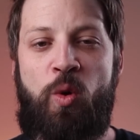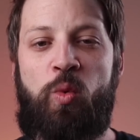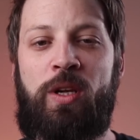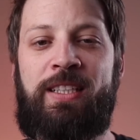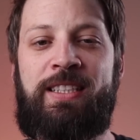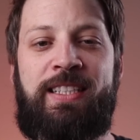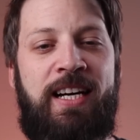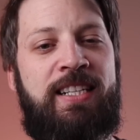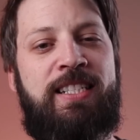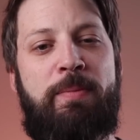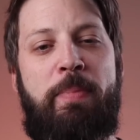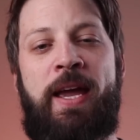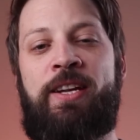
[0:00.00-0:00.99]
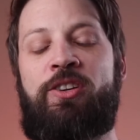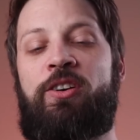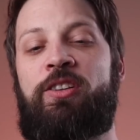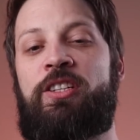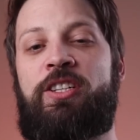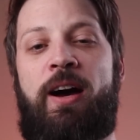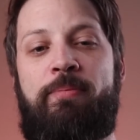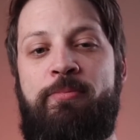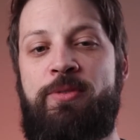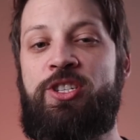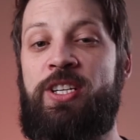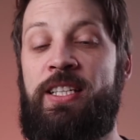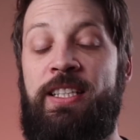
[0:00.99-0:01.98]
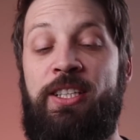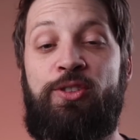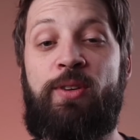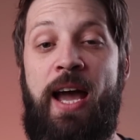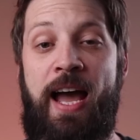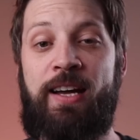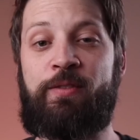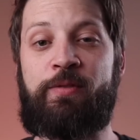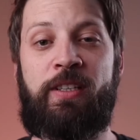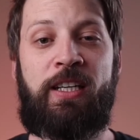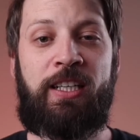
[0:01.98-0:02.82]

Well, it does depend on the type of machine that you have.